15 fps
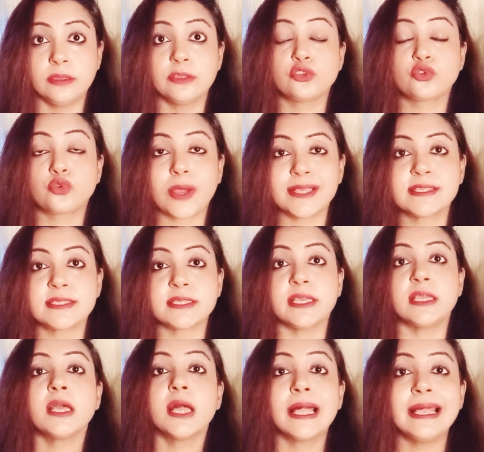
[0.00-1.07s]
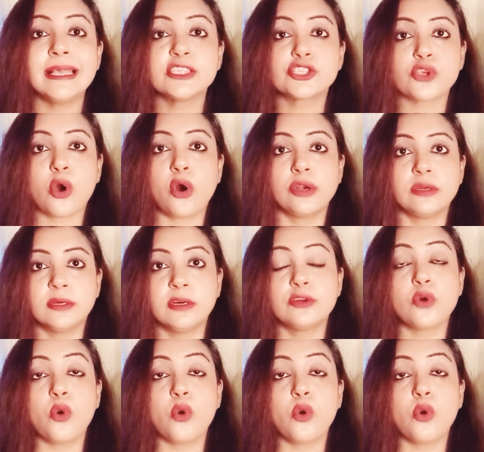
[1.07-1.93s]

thrusting his or her